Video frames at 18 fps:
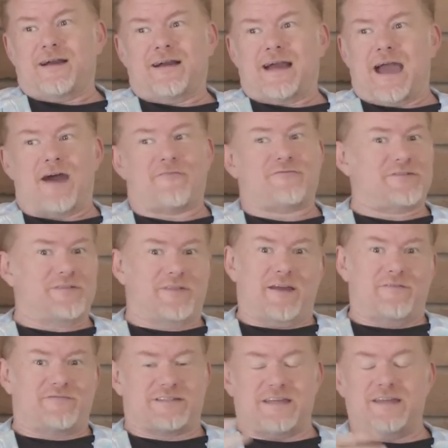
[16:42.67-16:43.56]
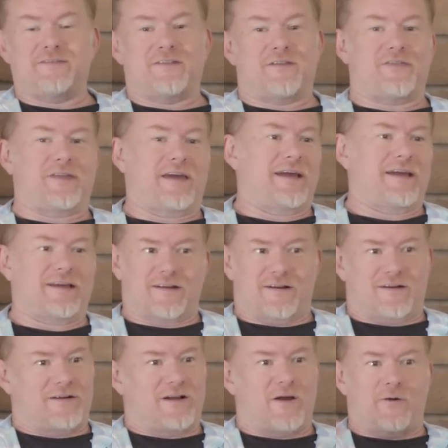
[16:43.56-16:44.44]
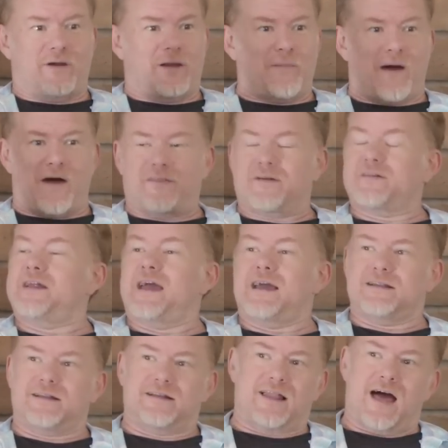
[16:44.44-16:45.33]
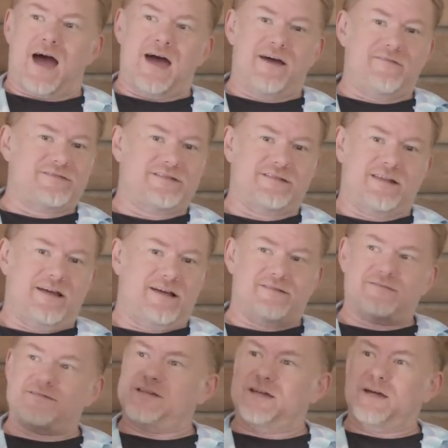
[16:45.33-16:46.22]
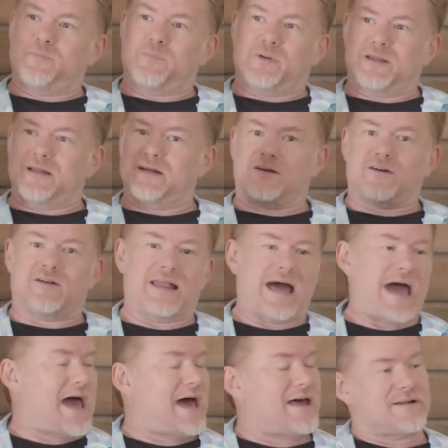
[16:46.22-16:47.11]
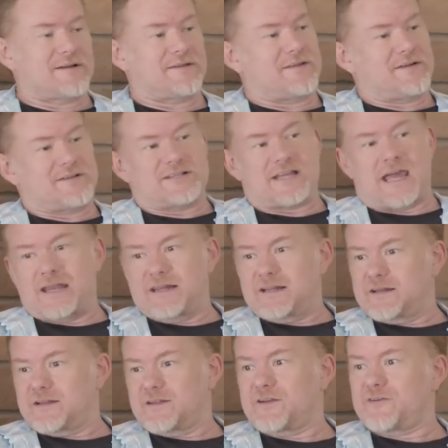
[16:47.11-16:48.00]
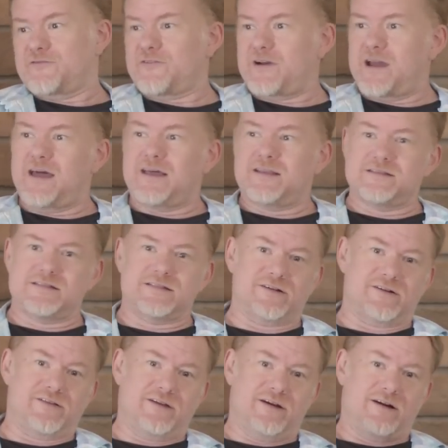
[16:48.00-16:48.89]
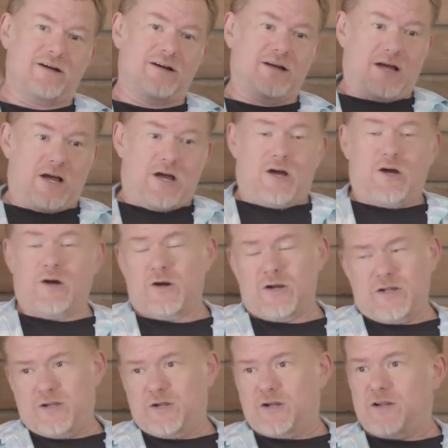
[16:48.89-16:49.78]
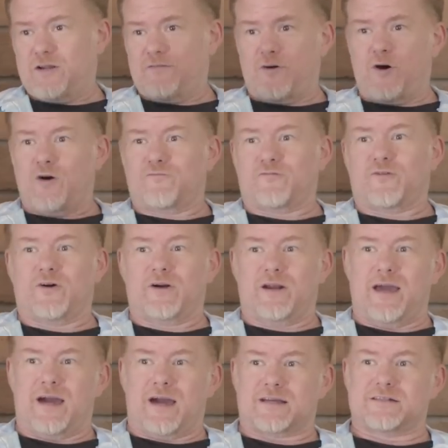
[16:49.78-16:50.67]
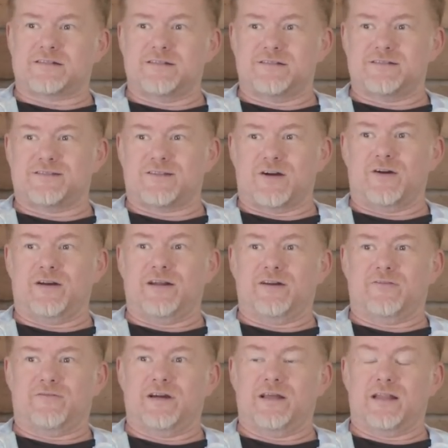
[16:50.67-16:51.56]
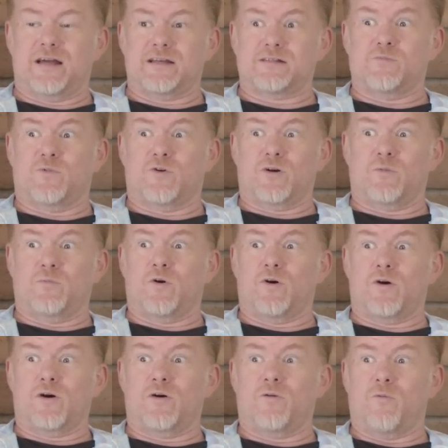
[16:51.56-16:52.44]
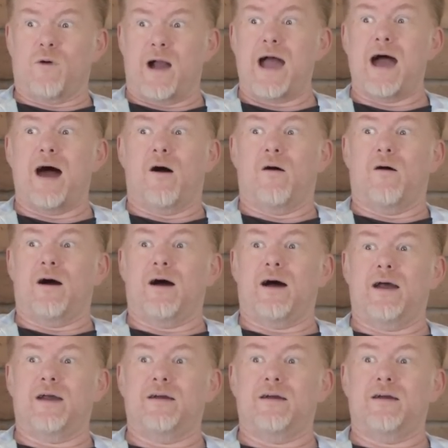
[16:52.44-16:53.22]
after they've seen the thing and are going about their daily lives, and they see a political ad, or they're chatting to their friends, or they're, who are you going to vote for next? And starting to realize more and more, wow,